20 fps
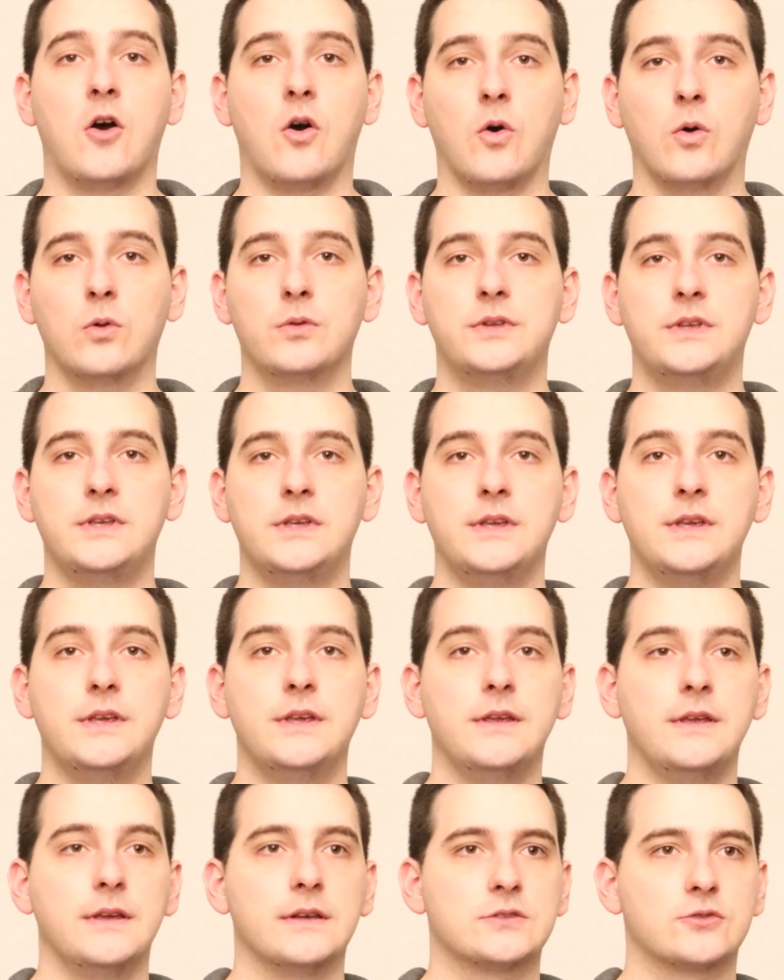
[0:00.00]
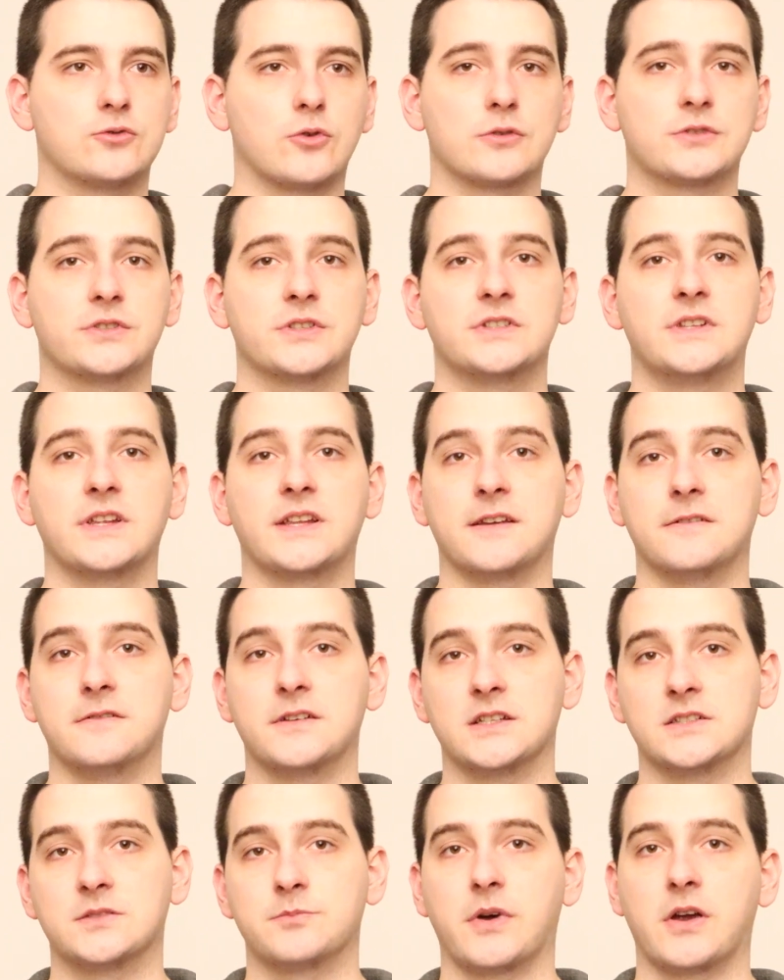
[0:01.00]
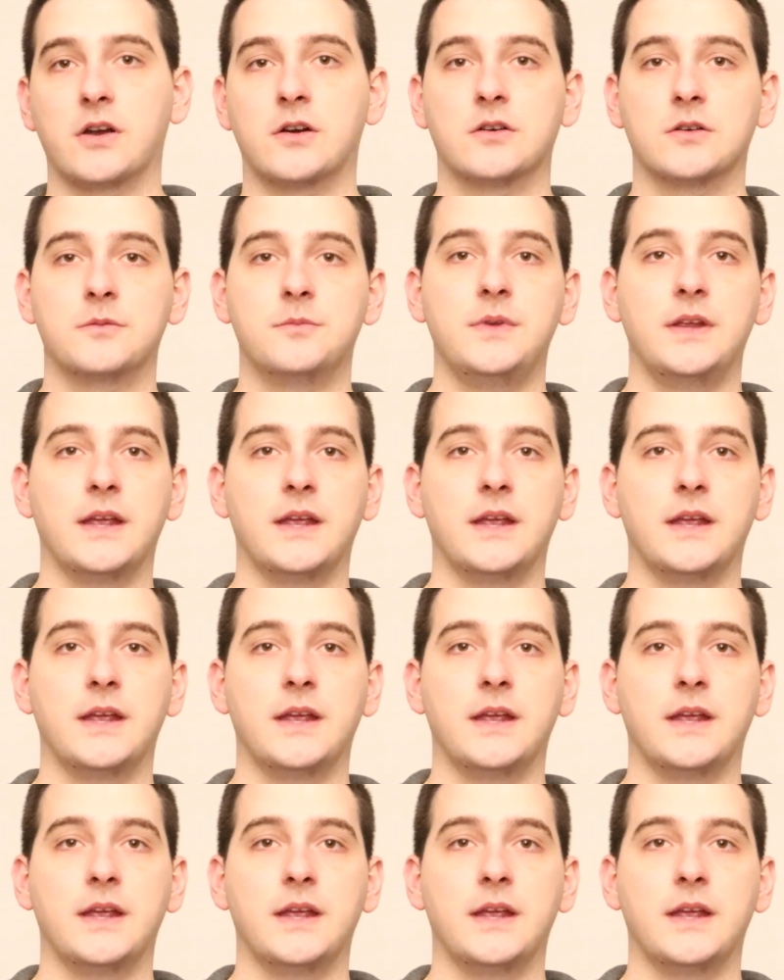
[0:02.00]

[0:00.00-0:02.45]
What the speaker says: all the sources that have inspired